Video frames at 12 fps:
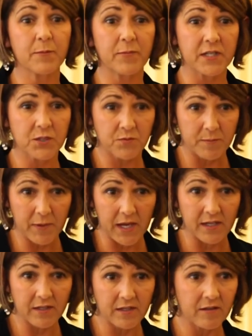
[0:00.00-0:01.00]
but it's
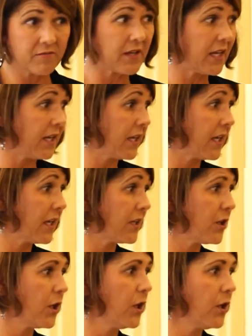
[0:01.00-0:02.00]
repetitive
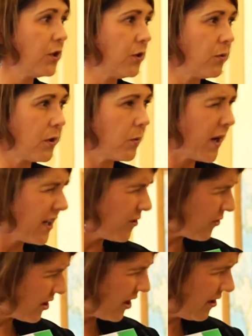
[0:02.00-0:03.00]
and you were away in
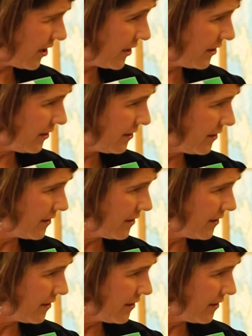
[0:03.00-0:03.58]
north carolina